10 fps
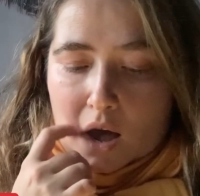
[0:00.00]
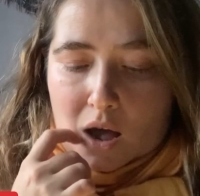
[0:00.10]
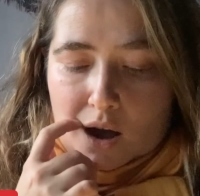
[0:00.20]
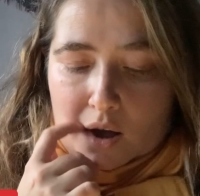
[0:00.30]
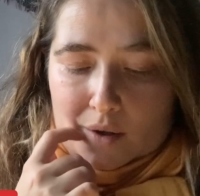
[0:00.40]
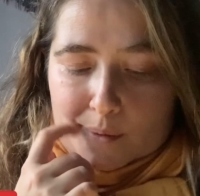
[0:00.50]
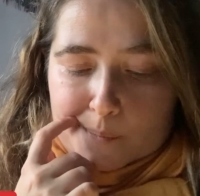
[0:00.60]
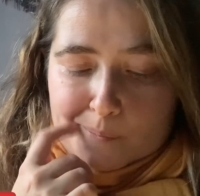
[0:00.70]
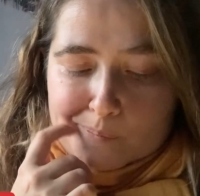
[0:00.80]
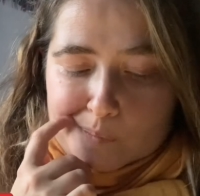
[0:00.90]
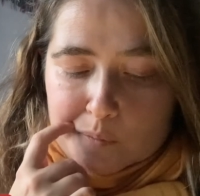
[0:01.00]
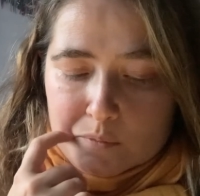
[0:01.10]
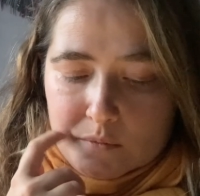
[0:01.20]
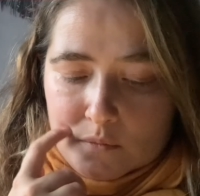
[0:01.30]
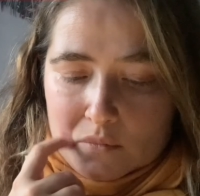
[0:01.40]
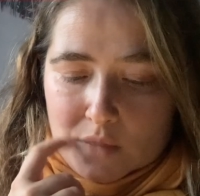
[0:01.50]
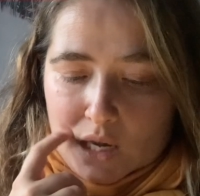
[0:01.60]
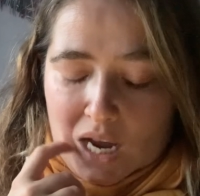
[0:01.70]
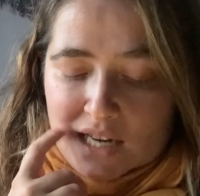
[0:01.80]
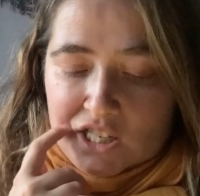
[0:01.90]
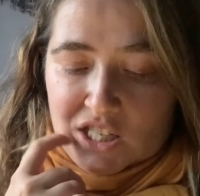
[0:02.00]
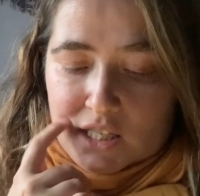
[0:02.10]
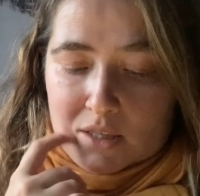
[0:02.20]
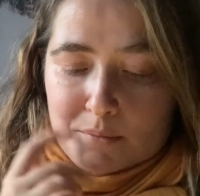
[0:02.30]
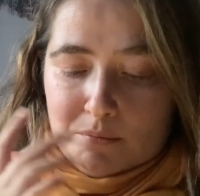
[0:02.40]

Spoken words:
And just